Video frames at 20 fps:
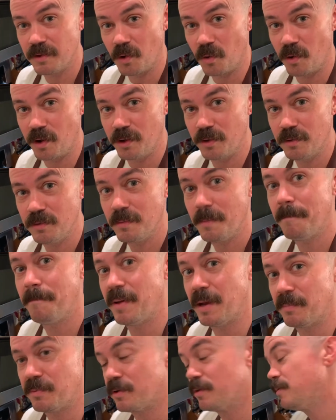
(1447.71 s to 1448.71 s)
Oil,
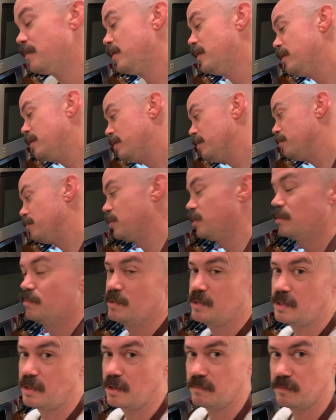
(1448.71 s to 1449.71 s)
pepper, put them
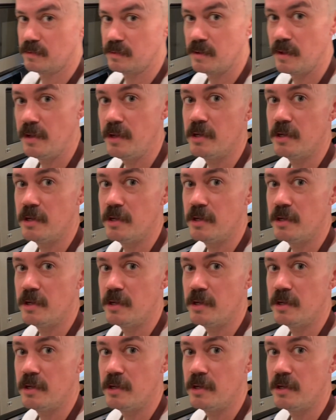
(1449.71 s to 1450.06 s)
in the oven.